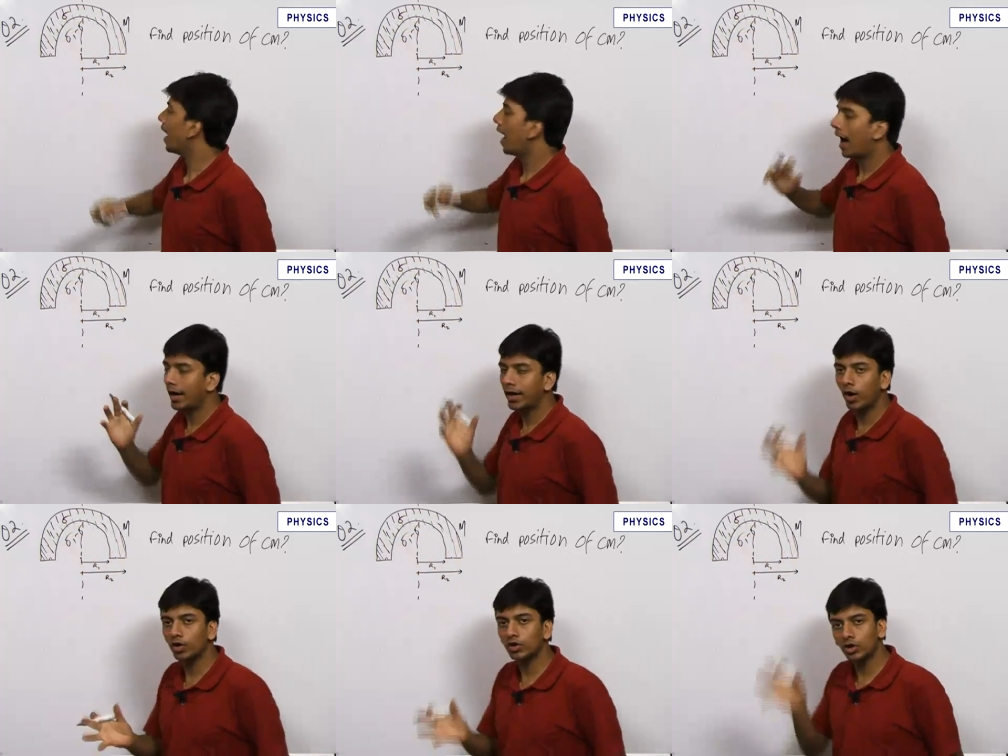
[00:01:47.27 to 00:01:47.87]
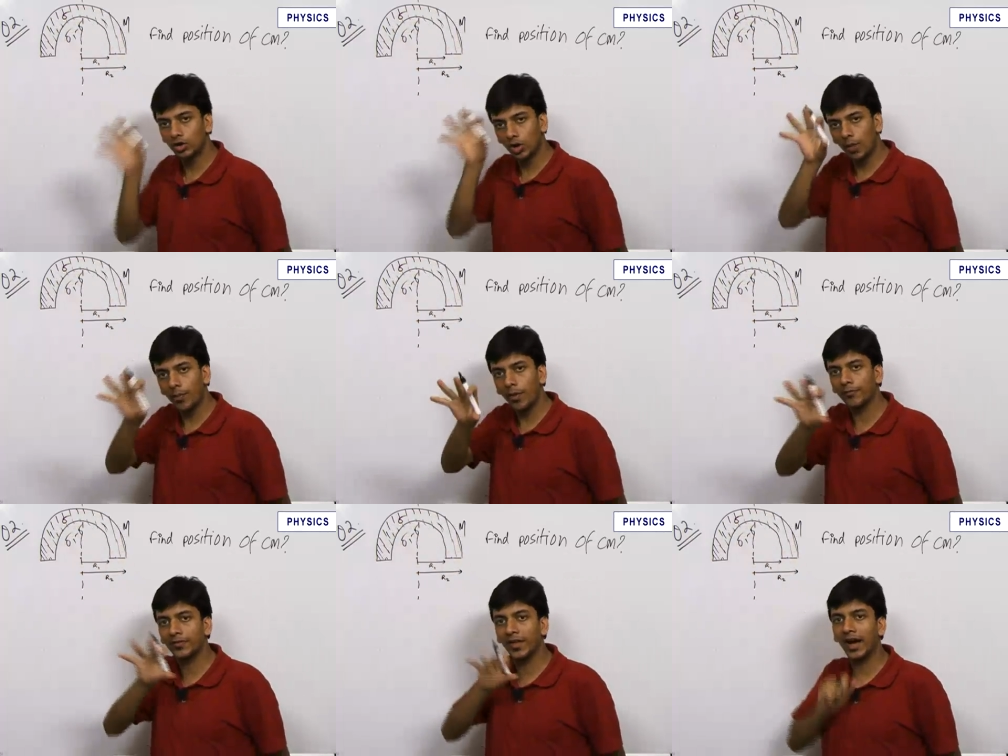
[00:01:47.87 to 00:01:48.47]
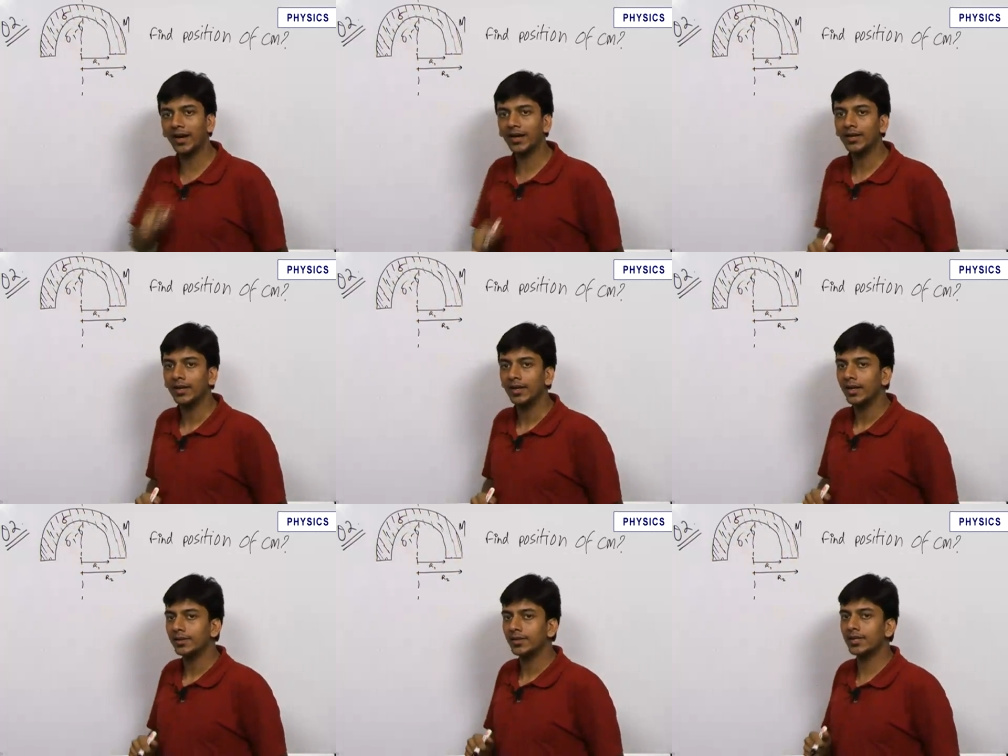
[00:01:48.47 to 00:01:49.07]
and on top of that
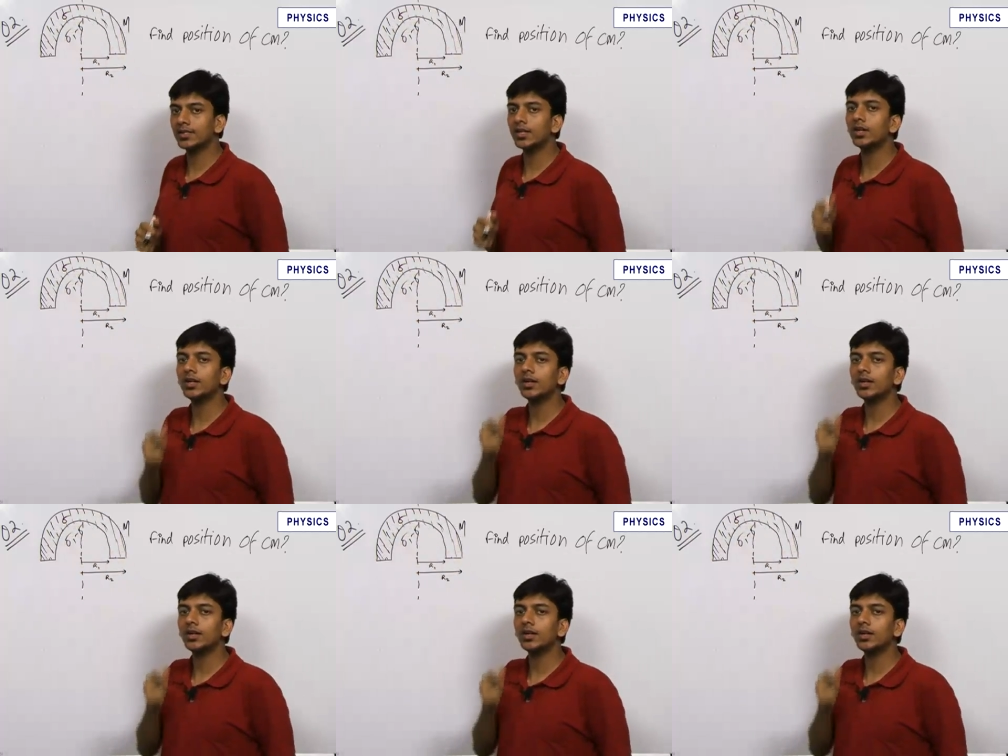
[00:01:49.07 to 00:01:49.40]
there is